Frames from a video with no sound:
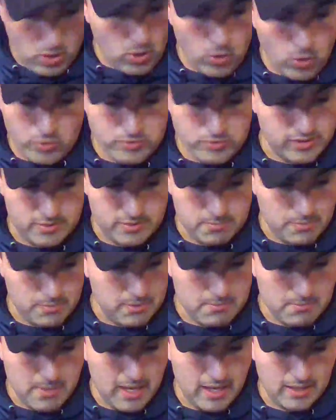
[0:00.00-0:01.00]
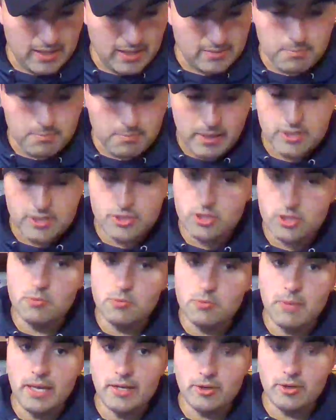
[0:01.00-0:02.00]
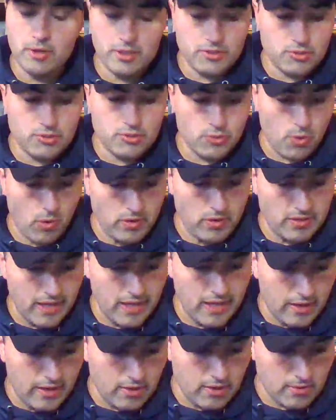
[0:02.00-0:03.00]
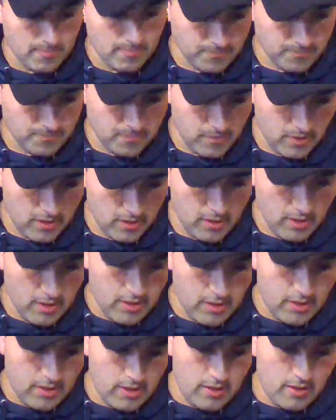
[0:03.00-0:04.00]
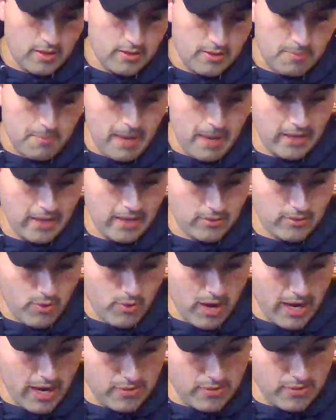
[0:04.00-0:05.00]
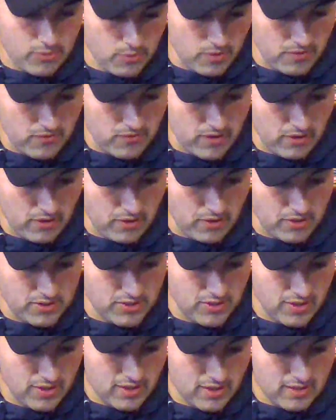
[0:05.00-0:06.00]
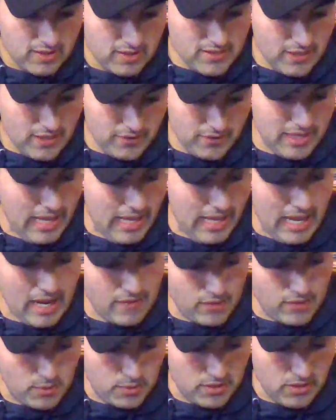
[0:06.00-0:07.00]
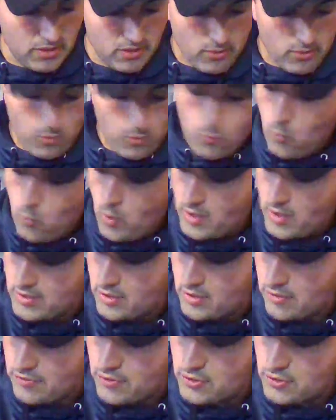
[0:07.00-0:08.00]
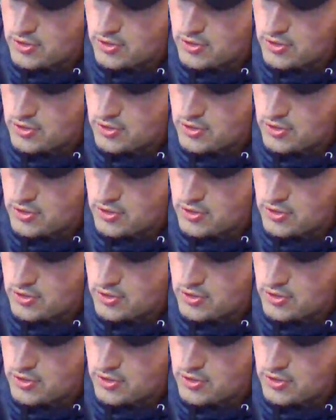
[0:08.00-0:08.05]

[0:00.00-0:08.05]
only be made by a shoemaker extraordinaire. The man ran through the village, telling everyone of the wonderful